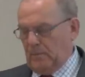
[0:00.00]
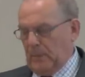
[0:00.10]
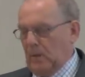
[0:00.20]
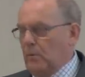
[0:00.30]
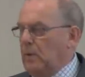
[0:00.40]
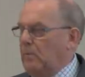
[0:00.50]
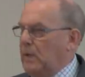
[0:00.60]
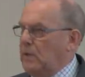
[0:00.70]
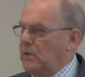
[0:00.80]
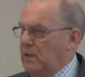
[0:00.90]
that we
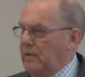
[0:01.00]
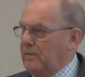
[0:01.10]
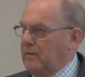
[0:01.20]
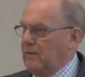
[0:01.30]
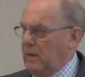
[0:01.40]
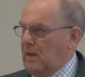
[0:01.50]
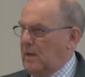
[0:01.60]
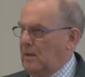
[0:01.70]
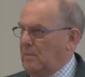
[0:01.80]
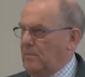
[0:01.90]
may Jesus
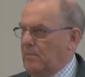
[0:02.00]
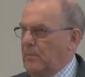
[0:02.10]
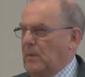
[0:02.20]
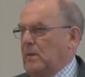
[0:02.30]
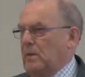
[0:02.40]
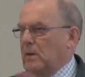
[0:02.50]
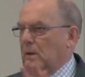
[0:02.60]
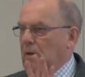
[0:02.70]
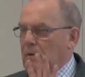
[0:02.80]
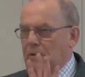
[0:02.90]
gain.
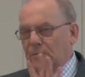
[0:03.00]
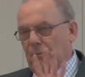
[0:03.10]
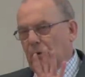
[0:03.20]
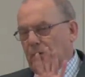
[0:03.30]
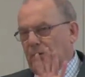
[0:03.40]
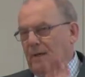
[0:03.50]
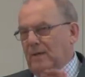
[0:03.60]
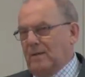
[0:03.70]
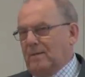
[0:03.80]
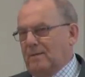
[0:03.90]
Amen. There's four
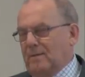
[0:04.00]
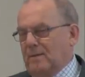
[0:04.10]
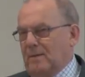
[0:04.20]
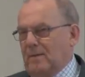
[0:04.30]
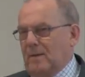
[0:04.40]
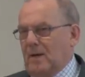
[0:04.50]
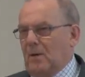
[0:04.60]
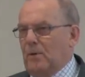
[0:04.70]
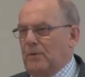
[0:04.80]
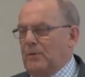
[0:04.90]
things I
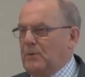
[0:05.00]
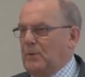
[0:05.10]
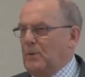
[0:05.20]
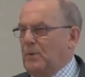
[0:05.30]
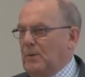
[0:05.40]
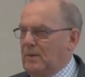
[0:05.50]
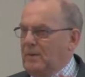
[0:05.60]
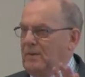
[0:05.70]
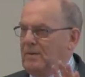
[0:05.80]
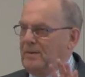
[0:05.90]
want to
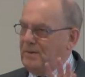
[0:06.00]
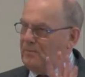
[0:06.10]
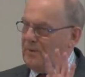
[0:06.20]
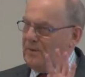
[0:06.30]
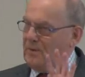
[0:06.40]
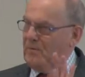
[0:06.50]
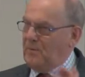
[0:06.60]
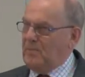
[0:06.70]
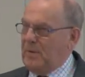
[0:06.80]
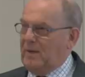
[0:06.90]
leave with you
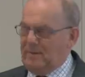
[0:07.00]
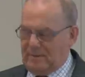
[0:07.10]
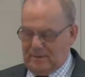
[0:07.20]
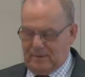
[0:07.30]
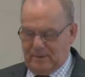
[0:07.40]
from this.